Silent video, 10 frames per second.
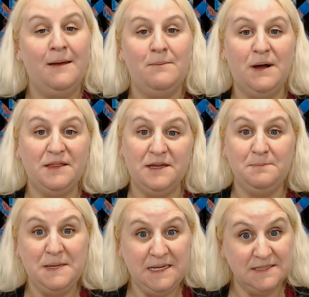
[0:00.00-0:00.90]
But the
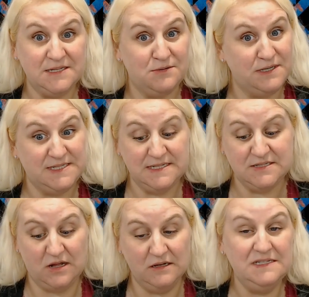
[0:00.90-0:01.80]
piece de
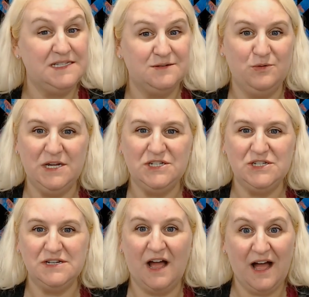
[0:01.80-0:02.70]
resistance,
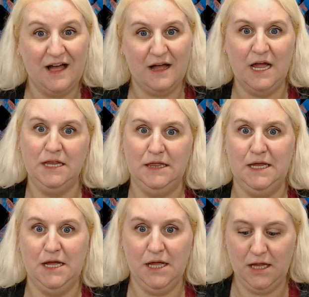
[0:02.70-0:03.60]
which I
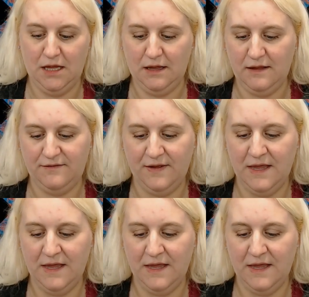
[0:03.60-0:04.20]
love,